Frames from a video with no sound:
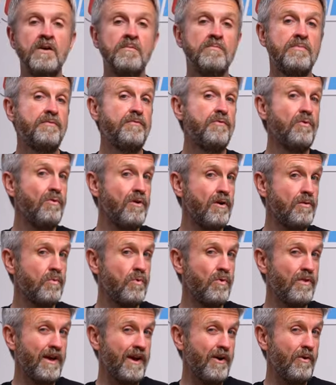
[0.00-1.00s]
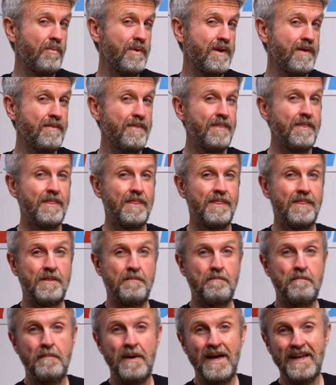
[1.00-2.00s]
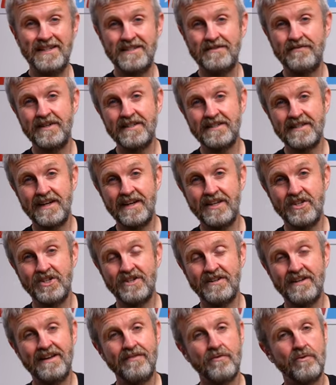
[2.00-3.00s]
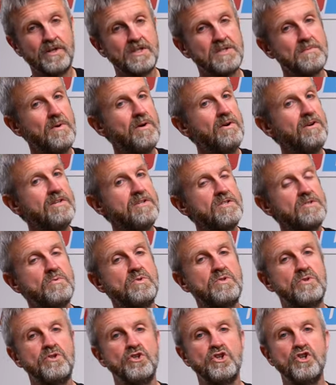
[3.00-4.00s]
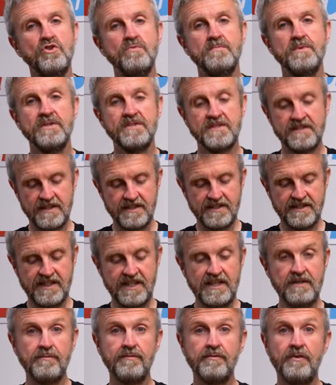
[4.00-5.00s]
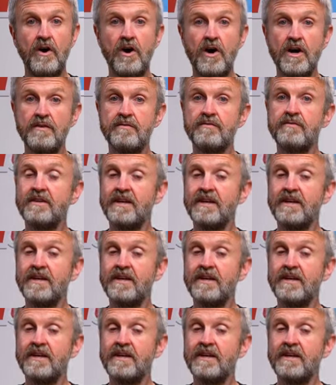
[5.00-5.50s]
Before I wore the helmet, the best ventilation I'd ever experienced was on Schuberth's C5.